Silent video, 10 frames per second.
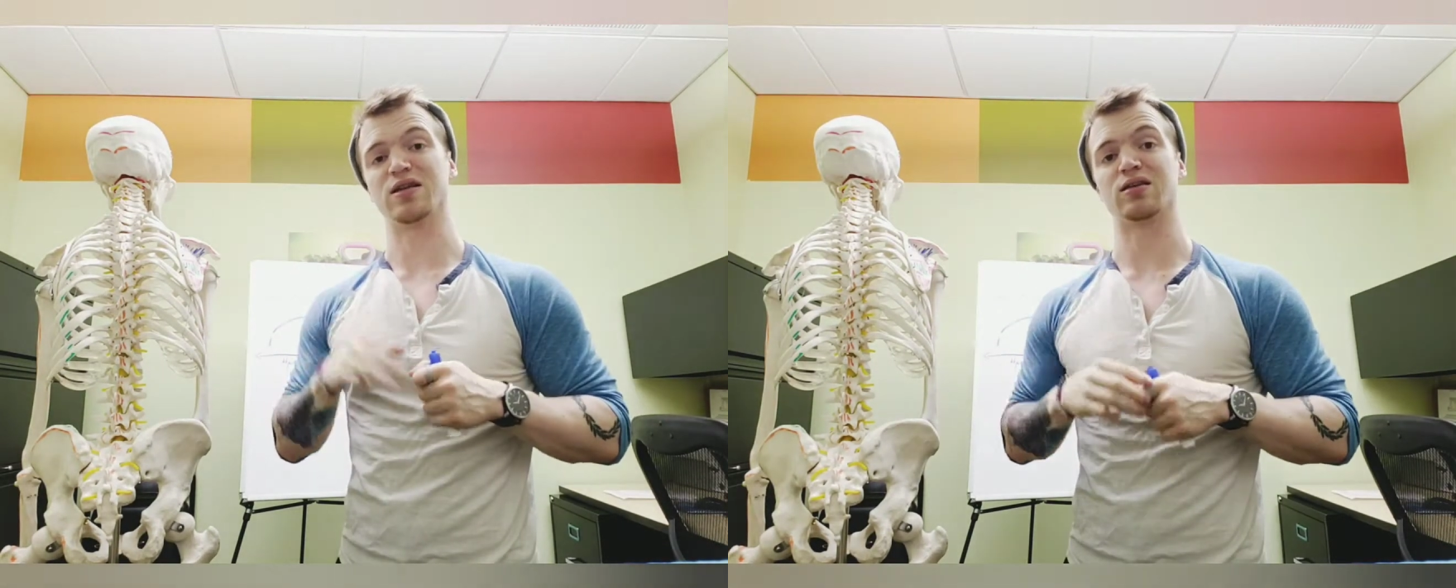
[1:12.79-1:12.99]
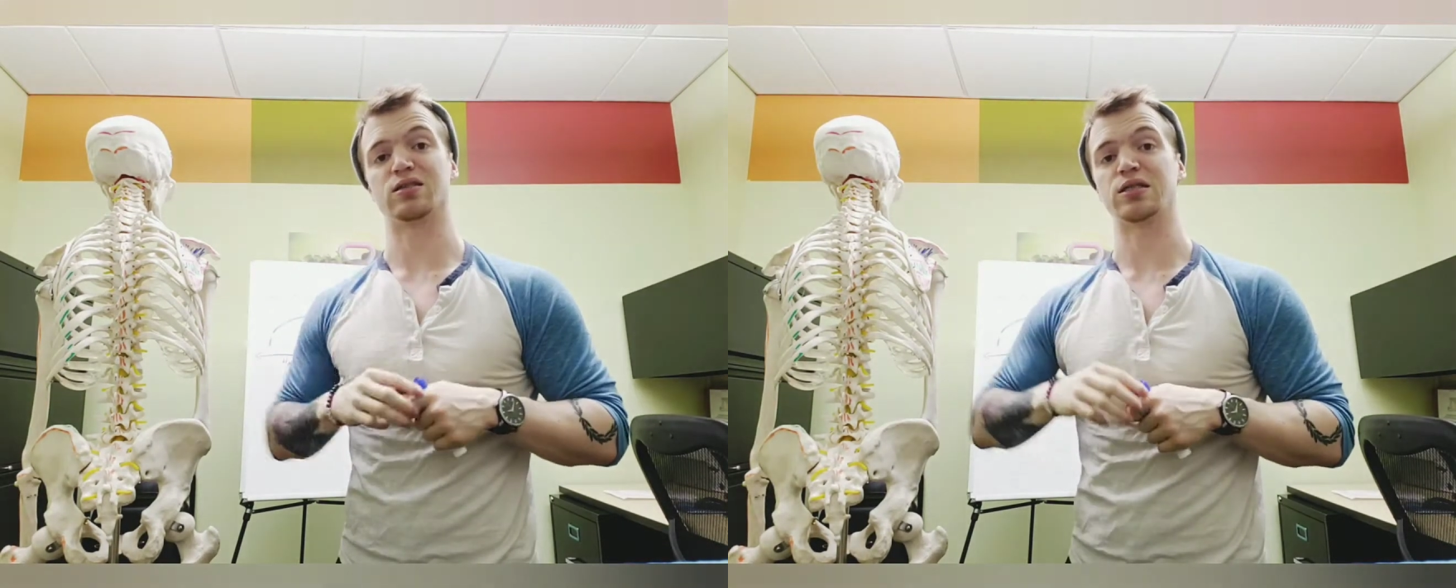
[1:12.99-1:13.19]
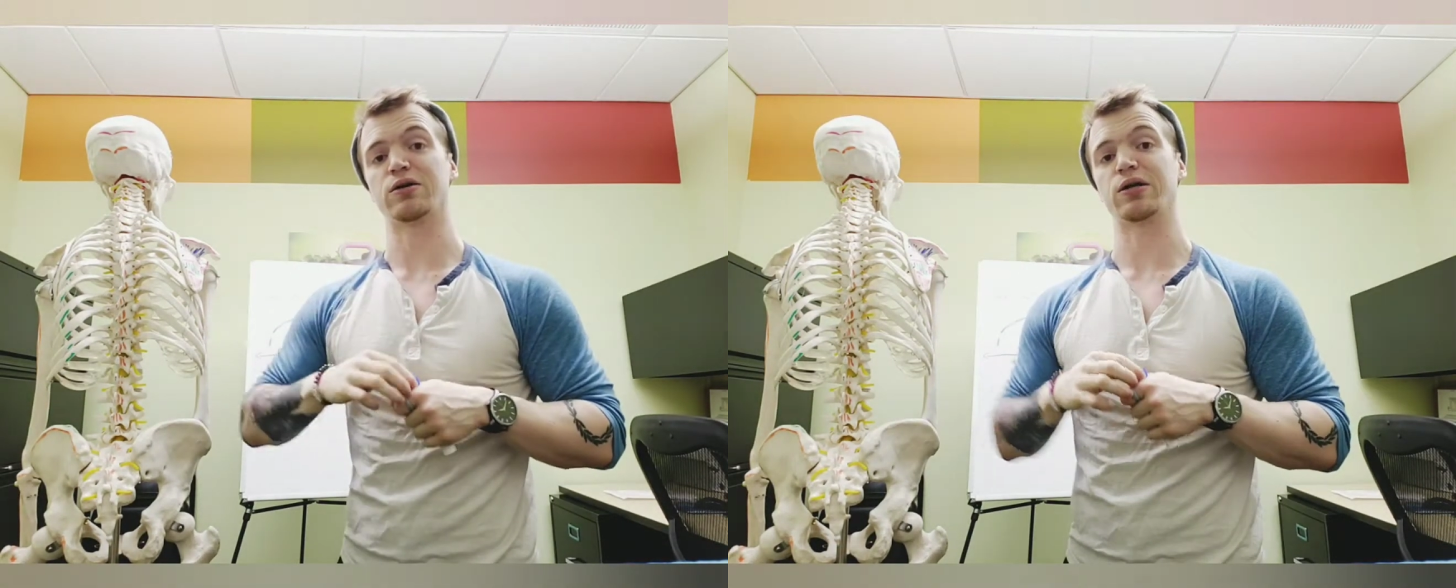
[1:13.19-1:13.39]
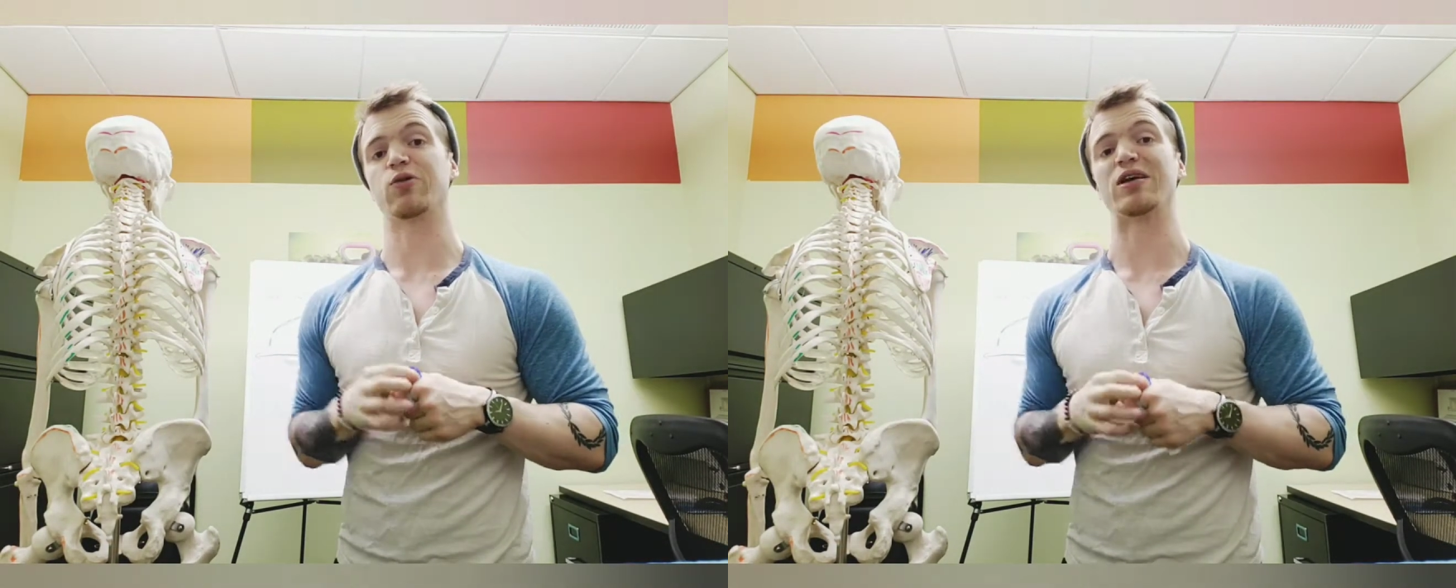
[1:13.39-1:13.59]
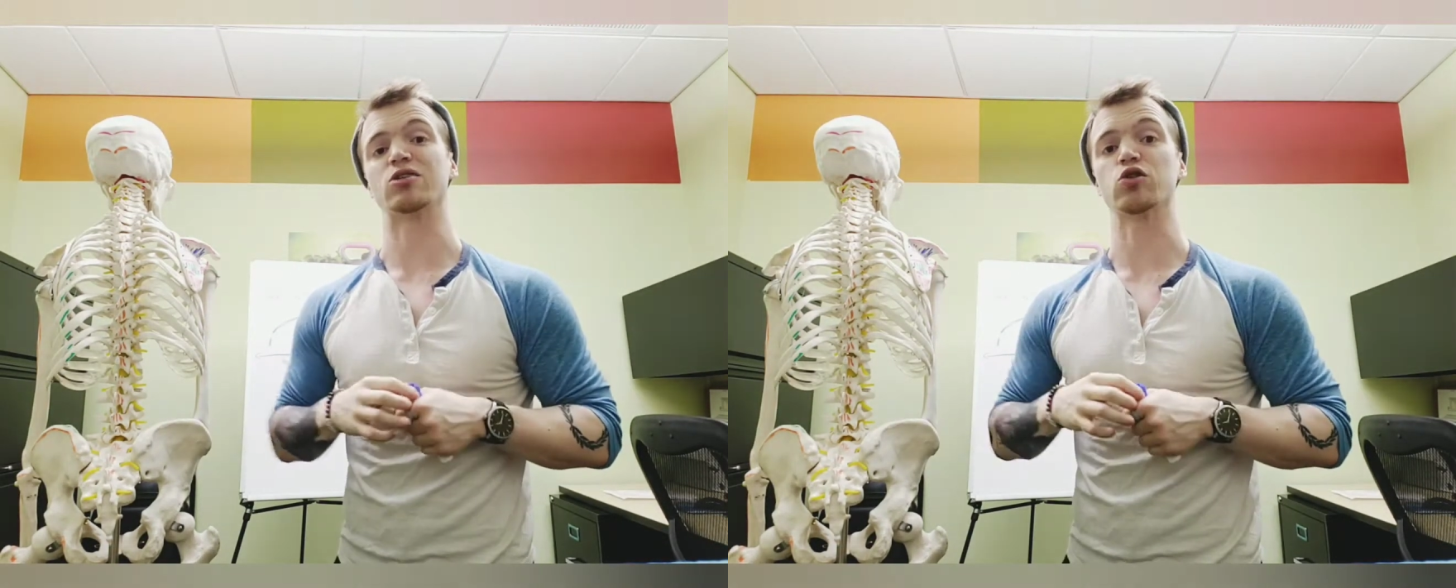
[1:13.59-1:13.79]
necessary to
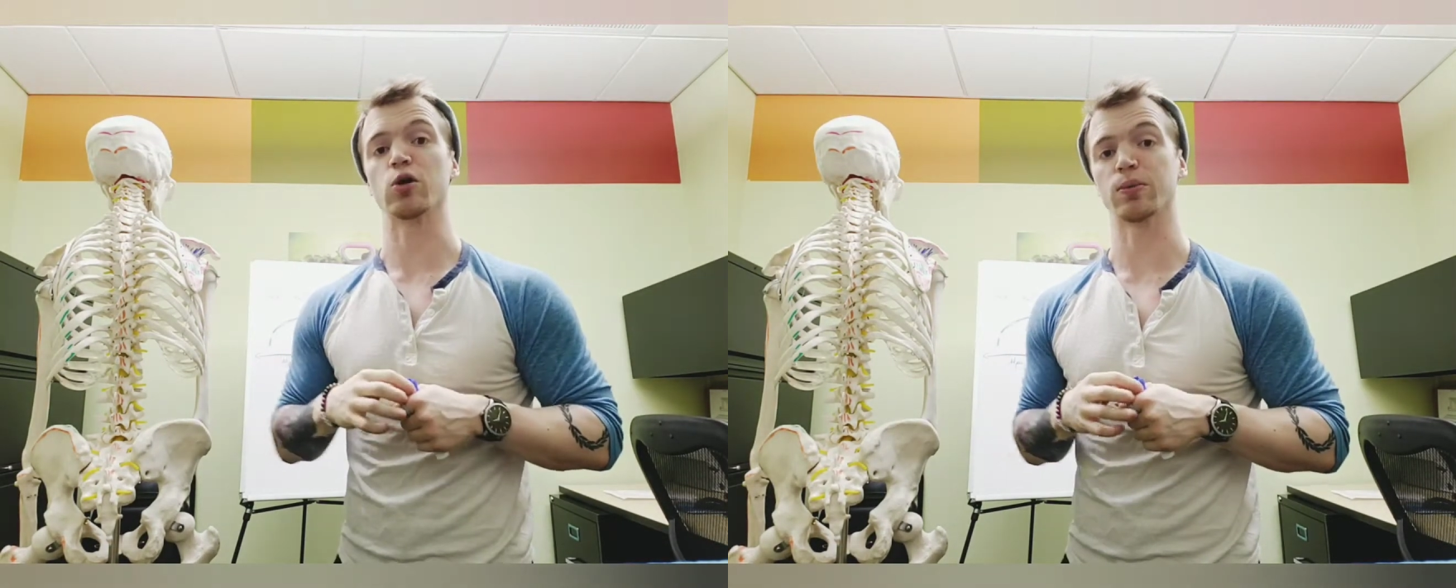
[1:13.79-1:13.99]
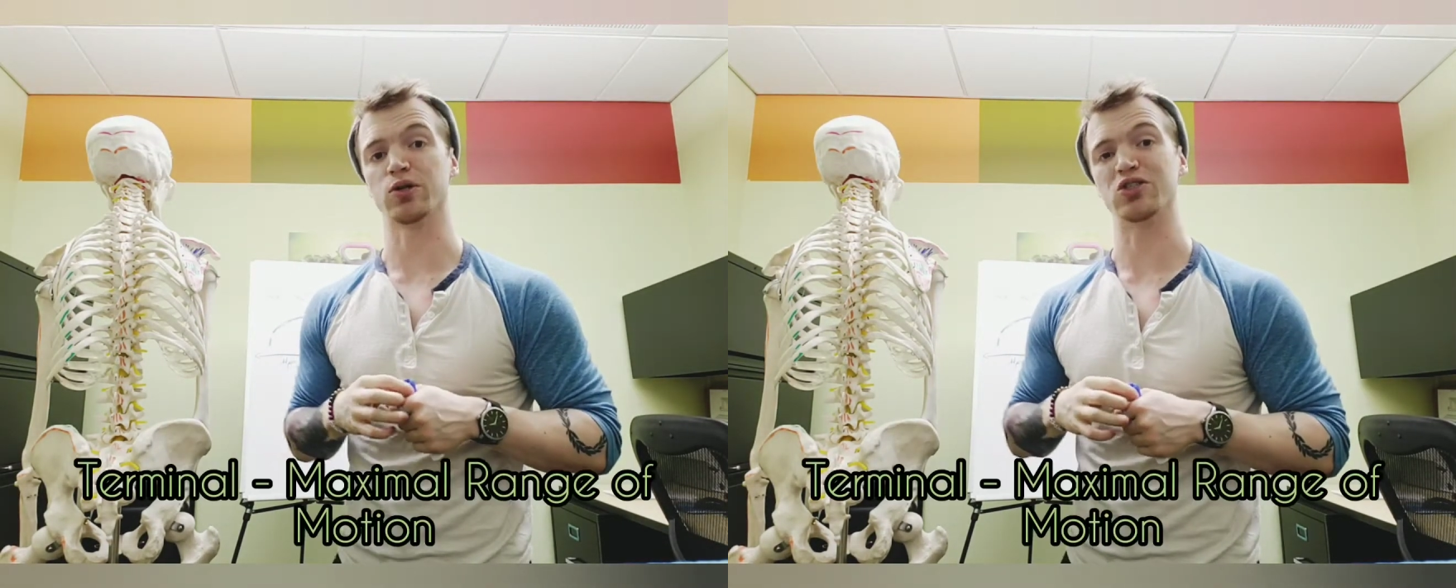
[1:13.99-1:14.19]
create terminal